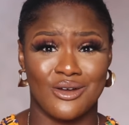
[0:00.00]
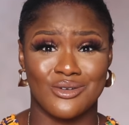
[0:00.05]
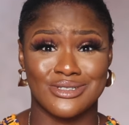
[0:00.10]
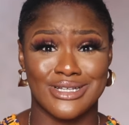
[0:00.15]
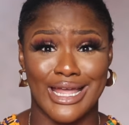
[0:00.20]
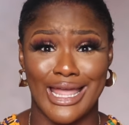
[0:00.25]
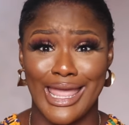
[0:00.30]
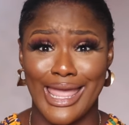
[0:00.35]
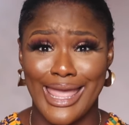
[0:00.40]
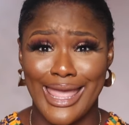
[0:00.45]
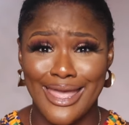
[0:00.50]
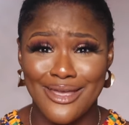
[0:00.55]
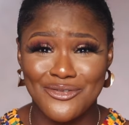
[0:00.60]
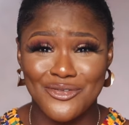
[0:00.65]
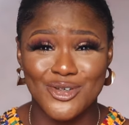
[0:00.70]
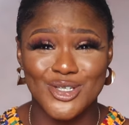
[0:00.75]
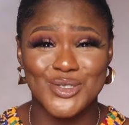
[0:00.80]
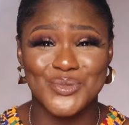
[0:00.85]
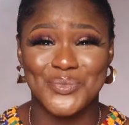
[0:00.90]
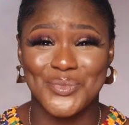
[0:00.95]
I was like,
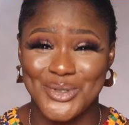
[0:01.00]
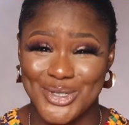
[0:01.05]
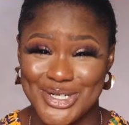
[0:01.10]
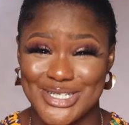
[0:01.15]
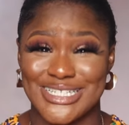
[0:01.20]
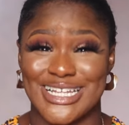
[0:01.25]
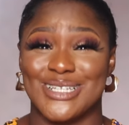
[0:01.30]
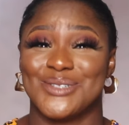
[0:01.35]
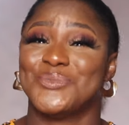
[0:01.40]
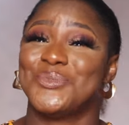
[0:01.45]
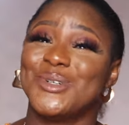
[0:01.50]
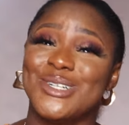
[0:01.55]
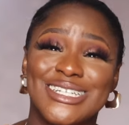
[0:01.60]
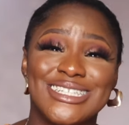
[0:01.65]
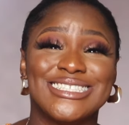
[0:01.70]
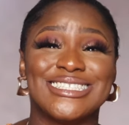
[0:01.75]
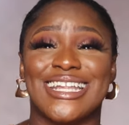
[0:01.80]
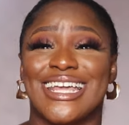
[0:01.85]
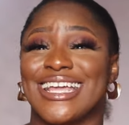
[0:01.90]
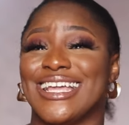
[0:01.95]
F for sponge. Like,
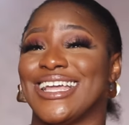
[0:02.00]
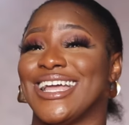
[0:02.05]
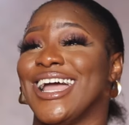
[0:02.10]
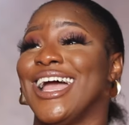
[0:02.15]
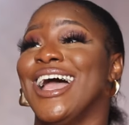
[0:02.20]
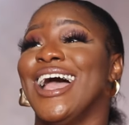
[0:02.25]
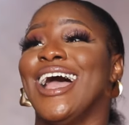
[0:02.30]
sponge, like,